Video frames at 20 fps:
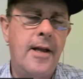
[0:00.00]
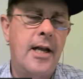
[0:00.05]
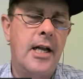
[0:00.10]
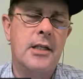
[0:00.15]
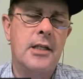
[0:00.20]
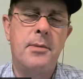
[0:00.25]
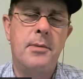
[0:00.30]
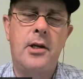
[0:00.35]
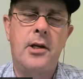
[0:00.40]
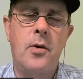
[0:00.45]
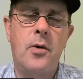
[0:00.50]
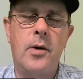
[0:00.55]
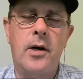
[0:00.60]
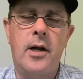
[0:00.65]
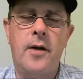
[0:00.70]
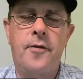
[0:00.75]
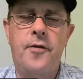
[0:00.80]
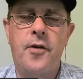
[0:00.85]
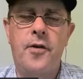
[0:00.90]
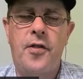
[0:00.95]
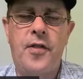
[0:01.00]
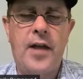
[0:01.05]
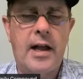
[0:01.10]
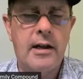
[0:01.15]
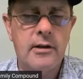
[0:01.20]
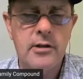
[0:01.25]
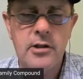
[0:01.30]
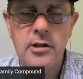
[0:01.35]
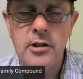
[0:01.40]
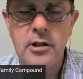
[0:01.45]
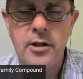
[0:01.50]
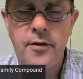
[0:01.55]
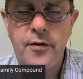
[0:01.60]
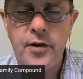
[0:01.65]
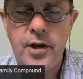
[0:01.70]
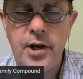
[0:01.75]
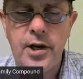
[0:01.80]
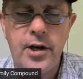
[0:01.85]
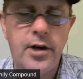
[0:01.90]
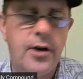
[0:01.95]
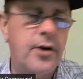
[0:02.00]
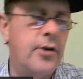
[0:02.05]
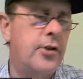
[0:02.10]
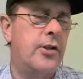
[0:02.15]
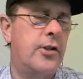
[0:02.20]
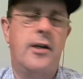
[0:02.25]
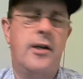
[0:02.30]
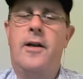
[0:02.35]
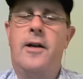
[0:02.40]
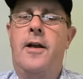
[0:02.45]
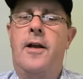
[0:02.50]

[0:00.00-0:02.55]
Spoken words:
It's been going on for thousands of years.